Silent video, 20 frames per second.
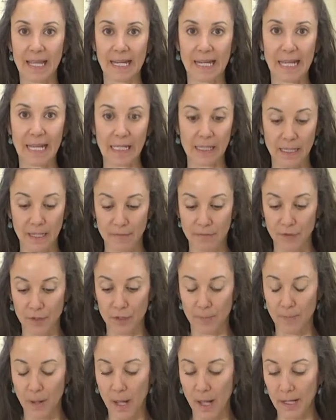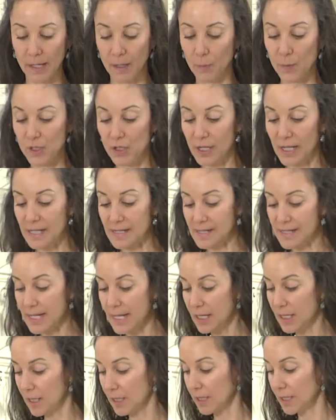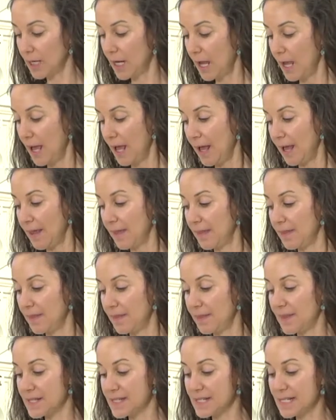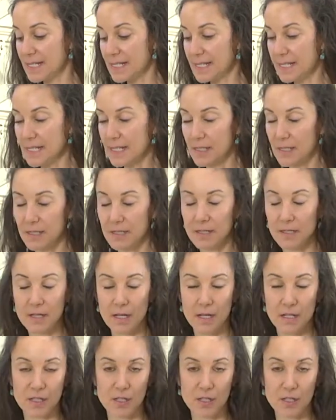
and healing for your body when you consider this isn't a